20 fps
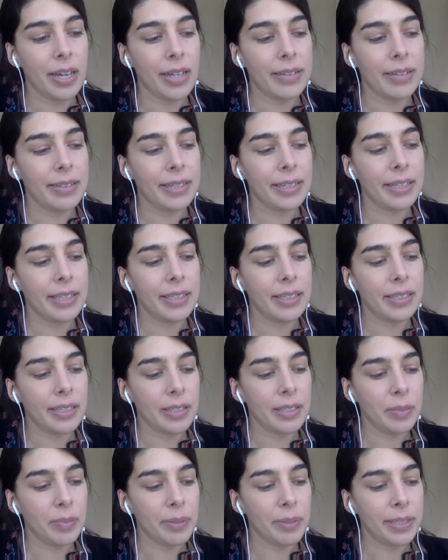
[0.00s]
think
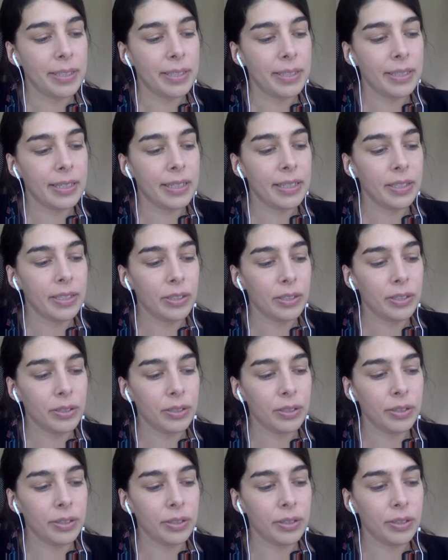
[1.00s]
it's basically
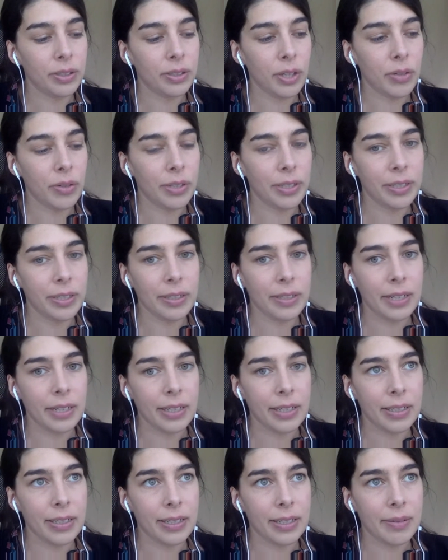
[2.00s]
showing
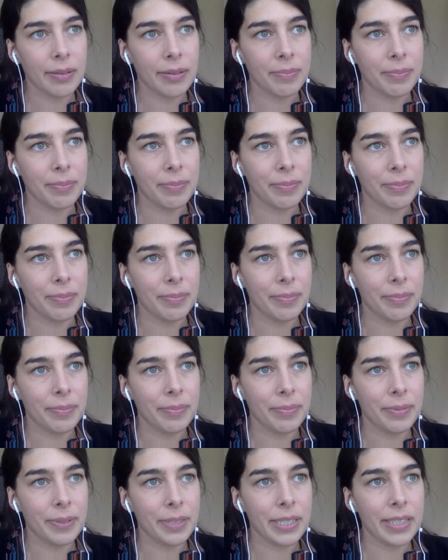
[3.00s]
that
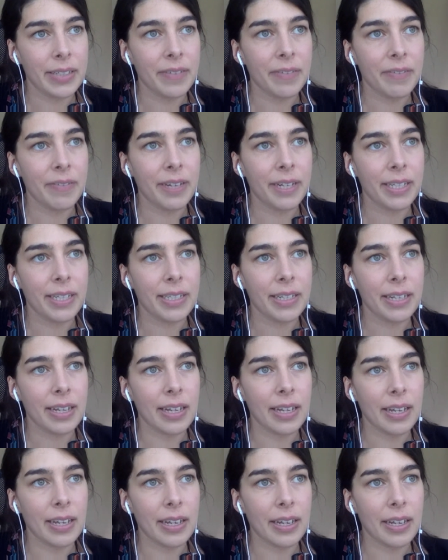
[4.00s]
this affects
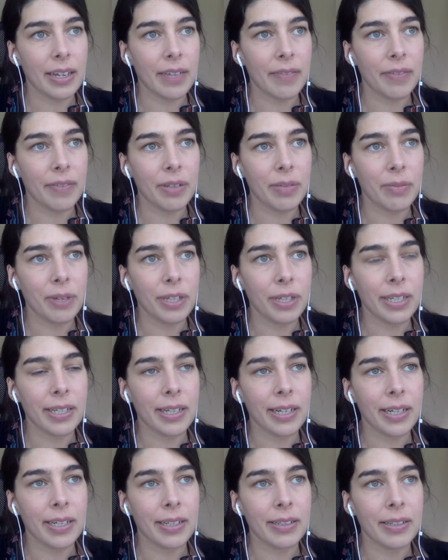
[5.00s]
everyone,
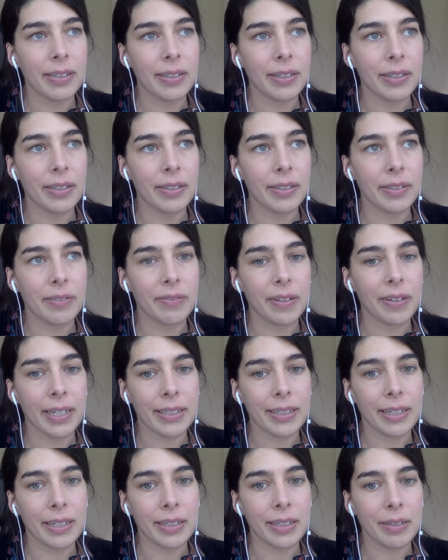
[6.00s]
and the
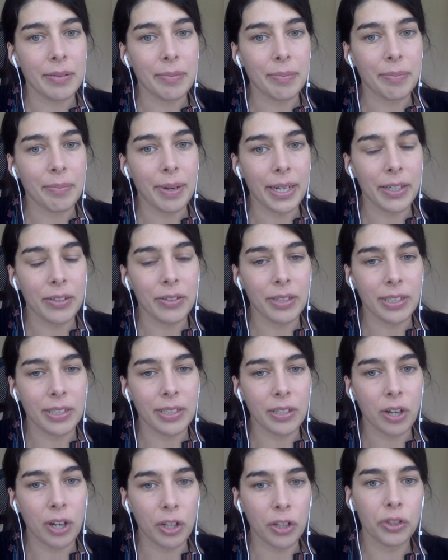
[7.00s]
fact that
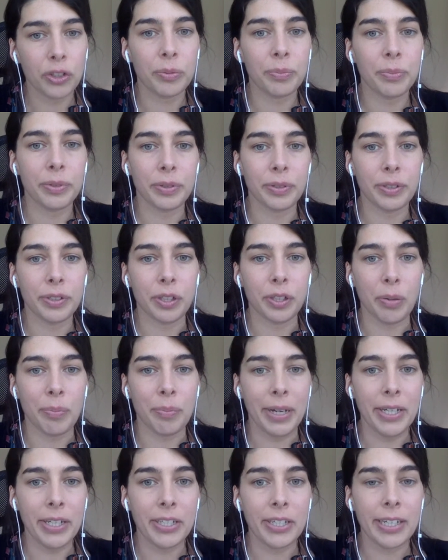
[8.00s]
migrants contribute so
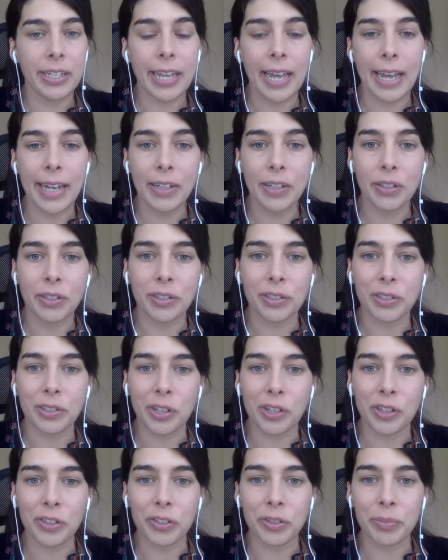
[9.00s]
much and can also
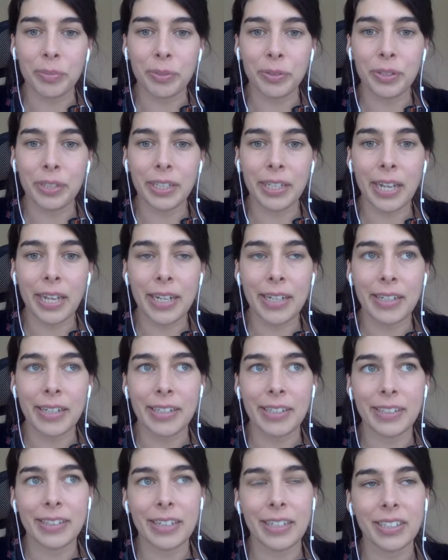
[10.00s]
contribute. Again,
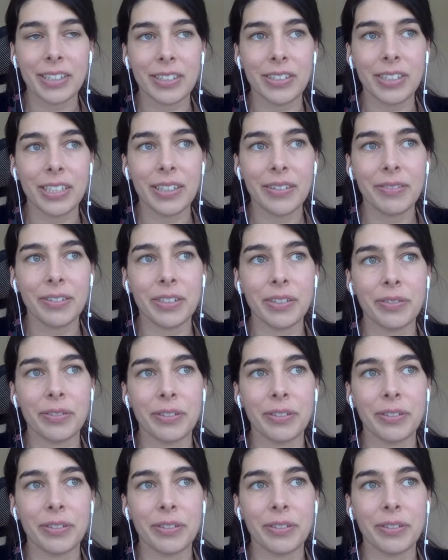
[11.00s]
the discussion here was, for